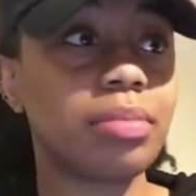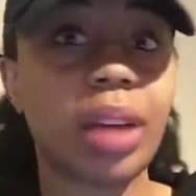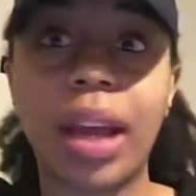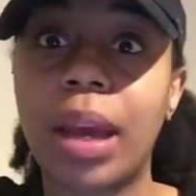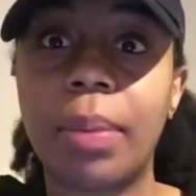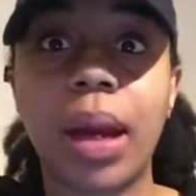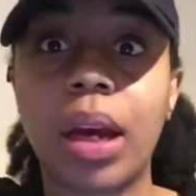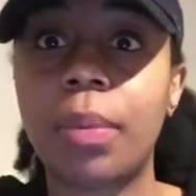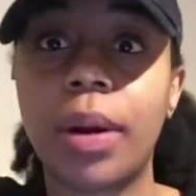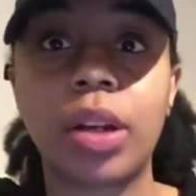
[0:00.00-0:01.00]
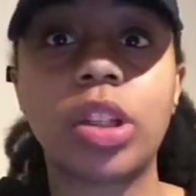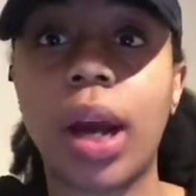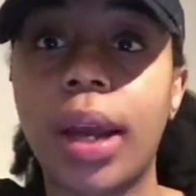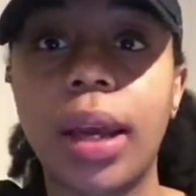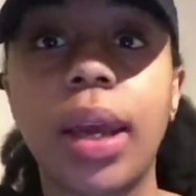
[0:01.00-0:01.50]
I get back up and I
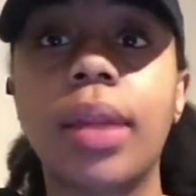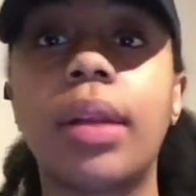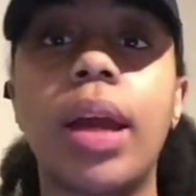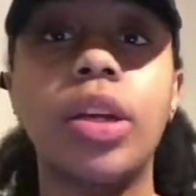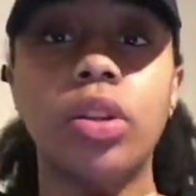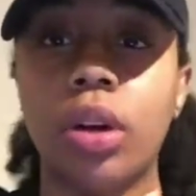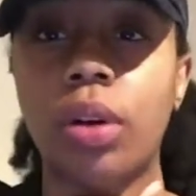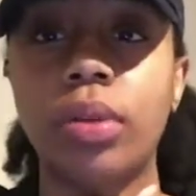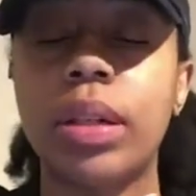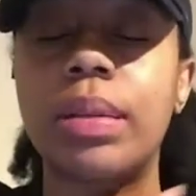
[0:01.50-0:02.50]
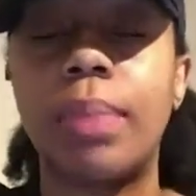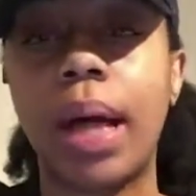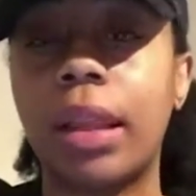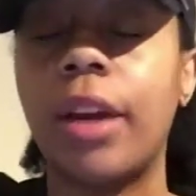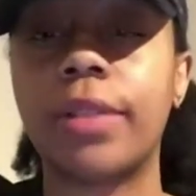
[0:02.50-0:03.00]
try again. Like, you know, it's my
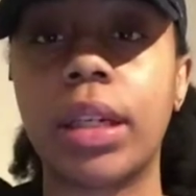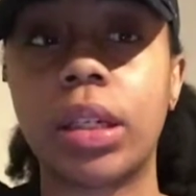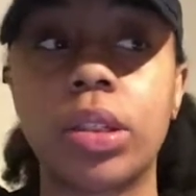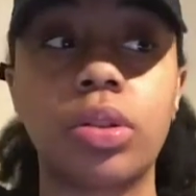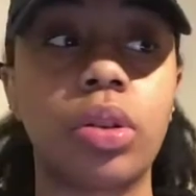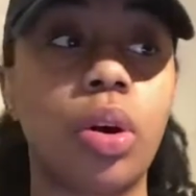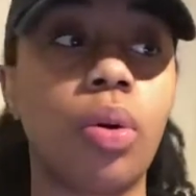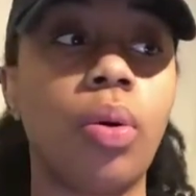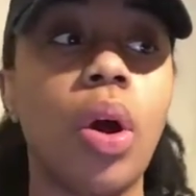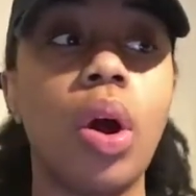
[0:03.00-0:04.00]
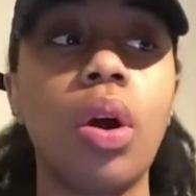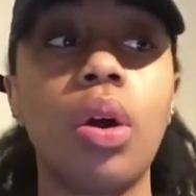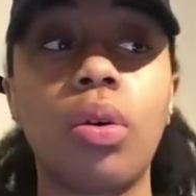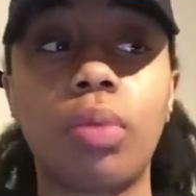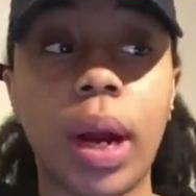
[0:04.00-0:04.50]
life. There is no
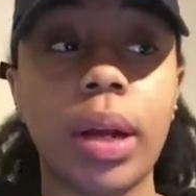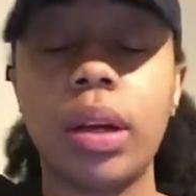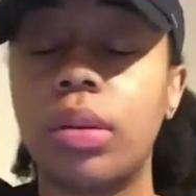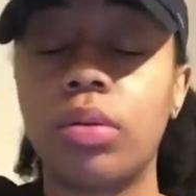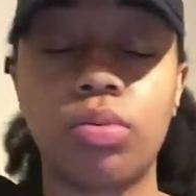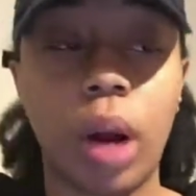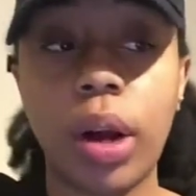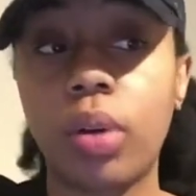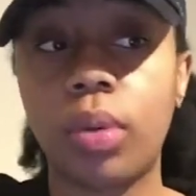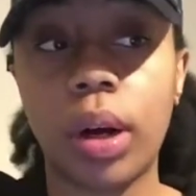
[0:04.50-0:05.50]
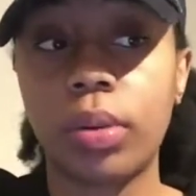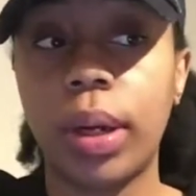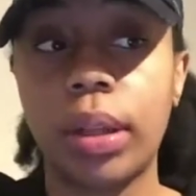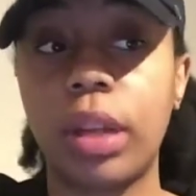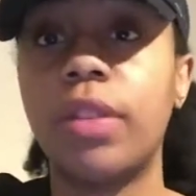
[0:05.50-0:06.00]
right or wrong
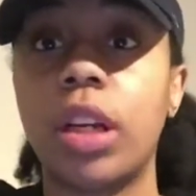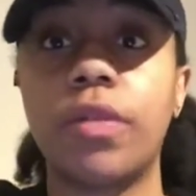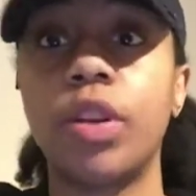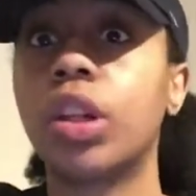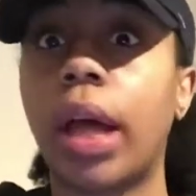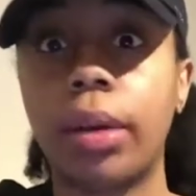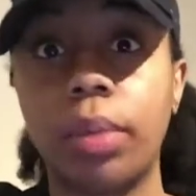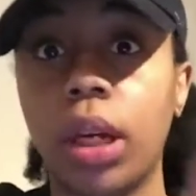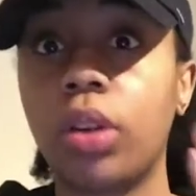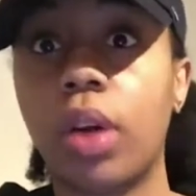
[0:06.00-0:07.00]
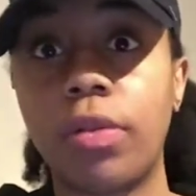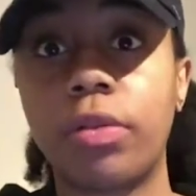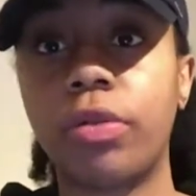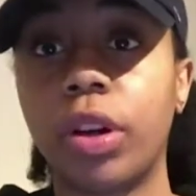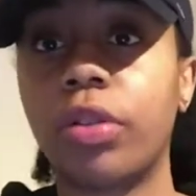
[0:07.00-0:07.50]
way to live it. And if you're like me, you have a
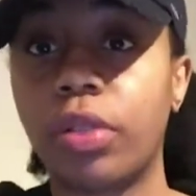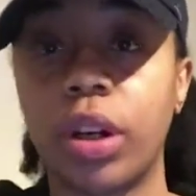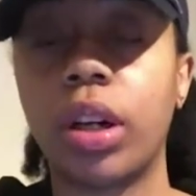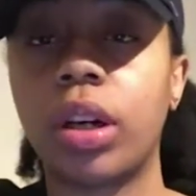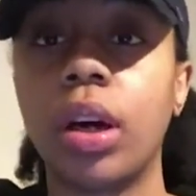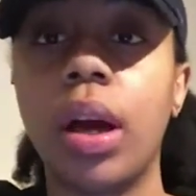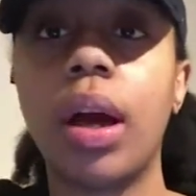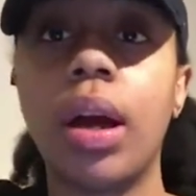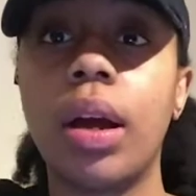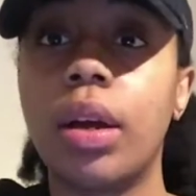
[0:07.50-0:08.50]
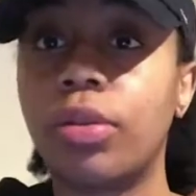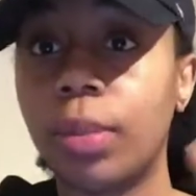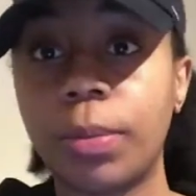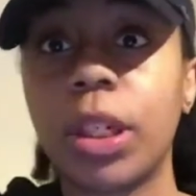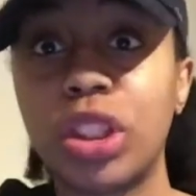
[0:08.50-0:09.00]
fear of failure,
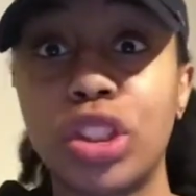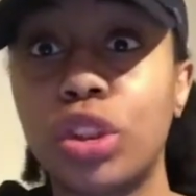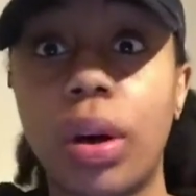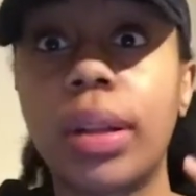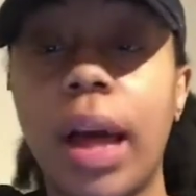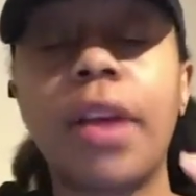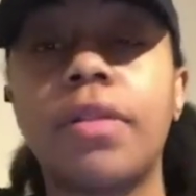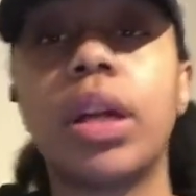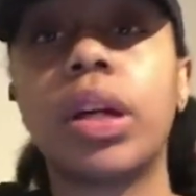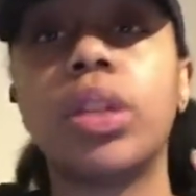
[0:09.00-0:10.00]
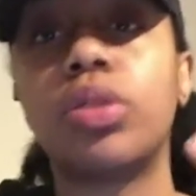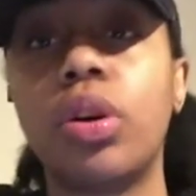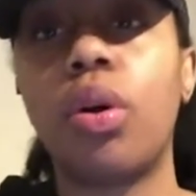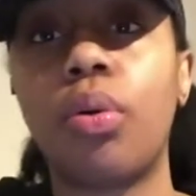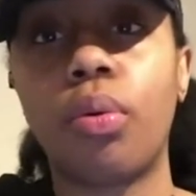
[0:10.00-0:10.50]
remember, it's your life. There is
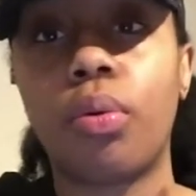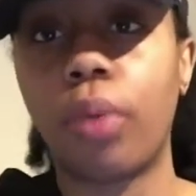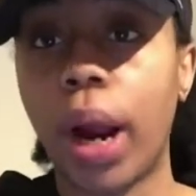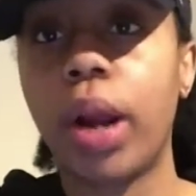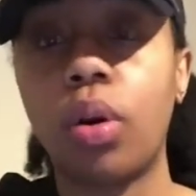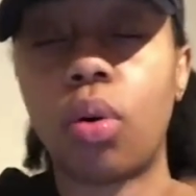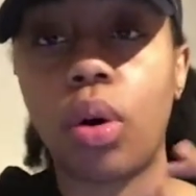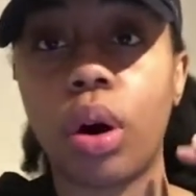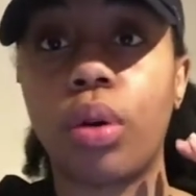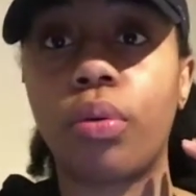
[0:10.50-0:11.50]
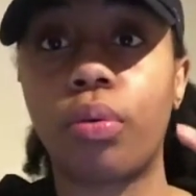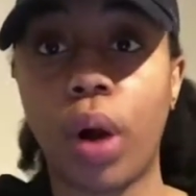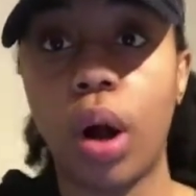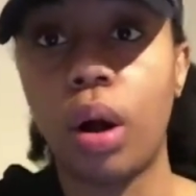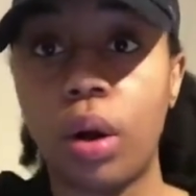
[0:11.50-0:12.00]
no right or
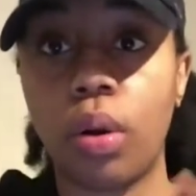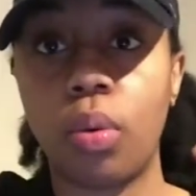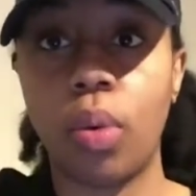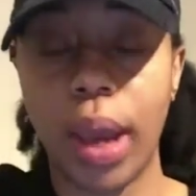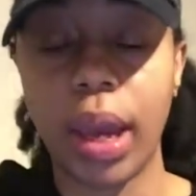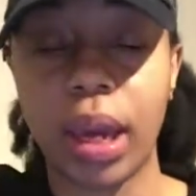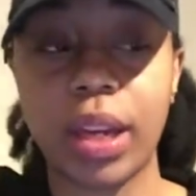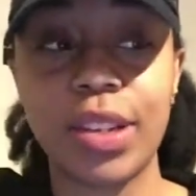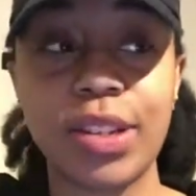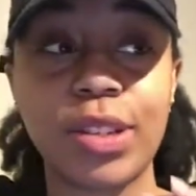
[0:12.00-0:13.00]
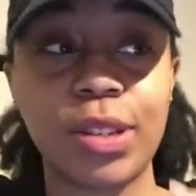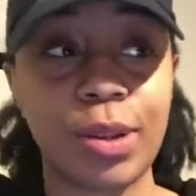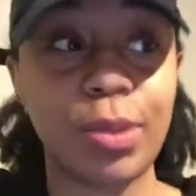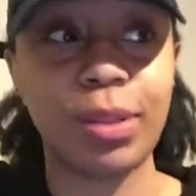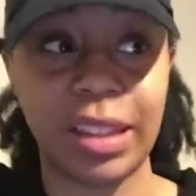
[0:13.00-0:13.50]
wrong way
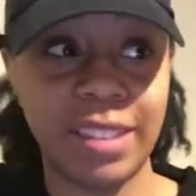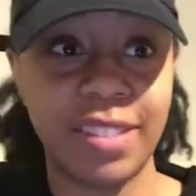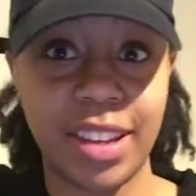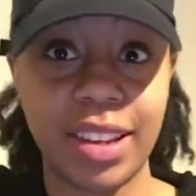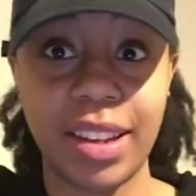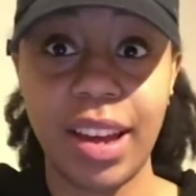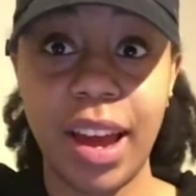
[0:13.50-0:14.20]
to live it.